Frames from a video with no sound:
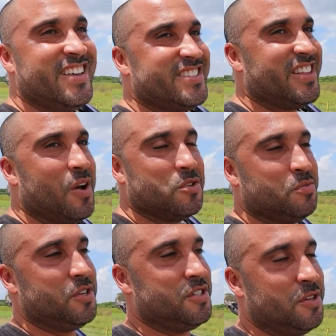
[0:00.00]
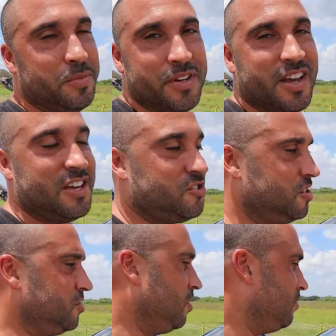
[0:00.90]
So that was pretty stupid. I
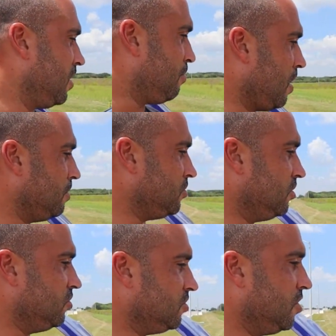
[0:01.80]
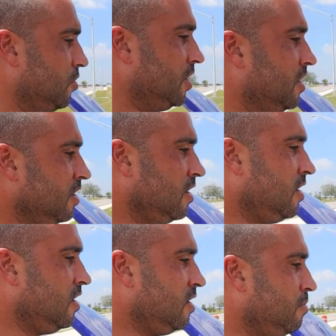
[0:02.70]
shouldn't have drove there. I probably should have just towed it.
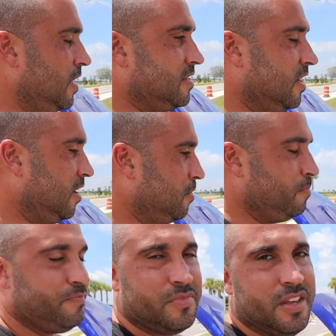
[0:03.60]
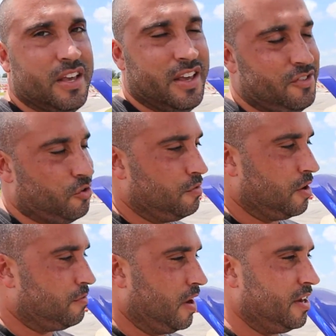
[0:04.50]
But it drove
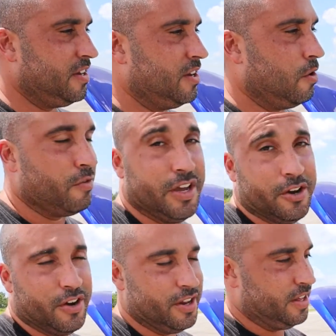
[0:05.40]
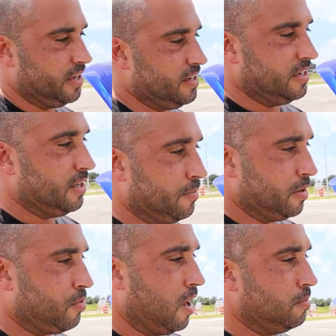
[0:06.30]
there fine. It didn't overheat or anything. It didn't give me
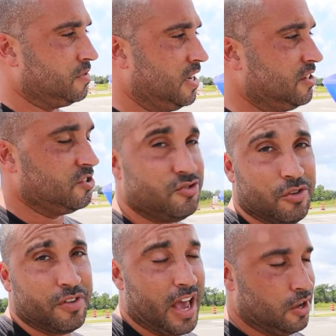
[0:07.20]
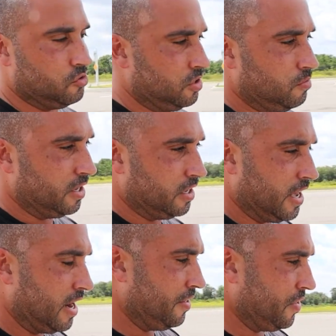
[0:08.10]
any problems, and I just drove casually when I
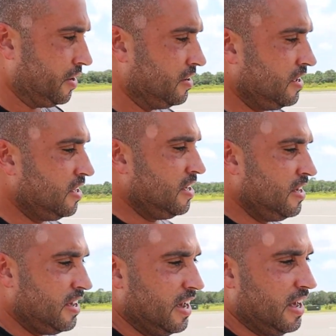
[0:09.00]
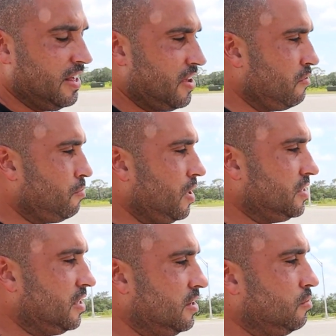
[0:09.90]
got out there. They
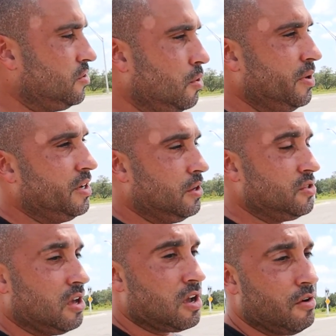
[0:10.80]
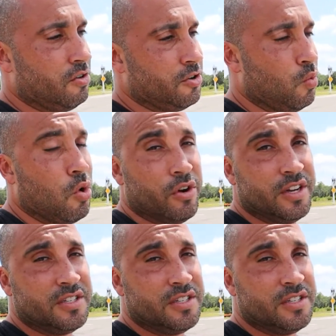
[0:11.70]
replaced it, and it was no big deal. It was all covered under warranty.